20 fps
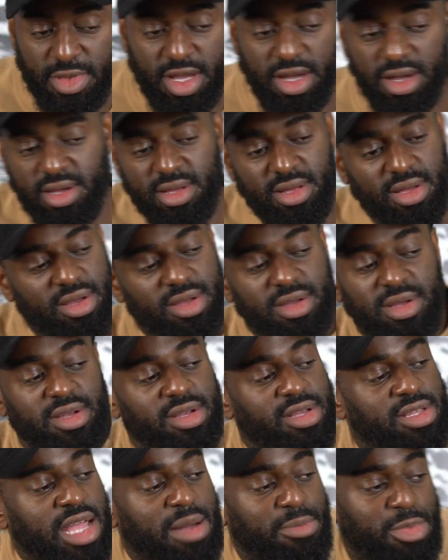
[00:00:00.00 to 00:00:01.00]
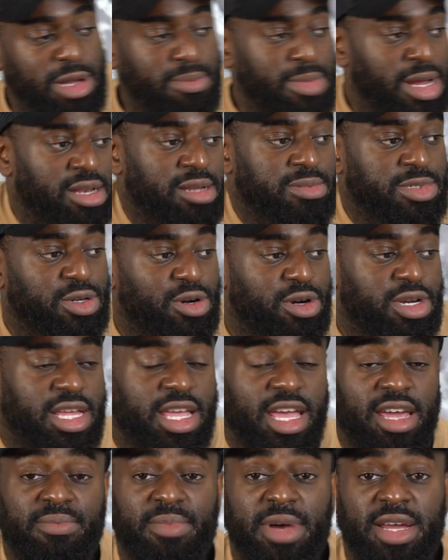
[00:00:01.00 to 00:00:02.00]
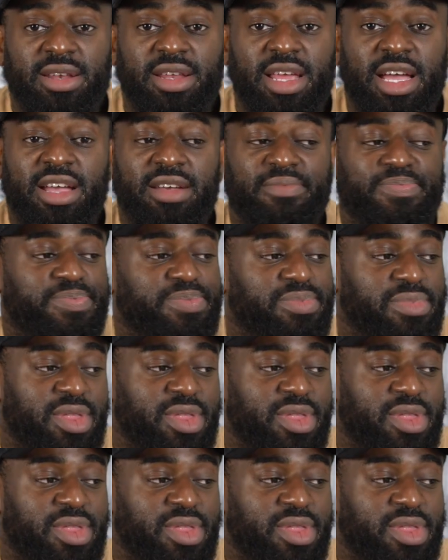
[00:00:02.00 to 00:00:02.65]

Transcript: that boy Bellingham scored again, man. Like,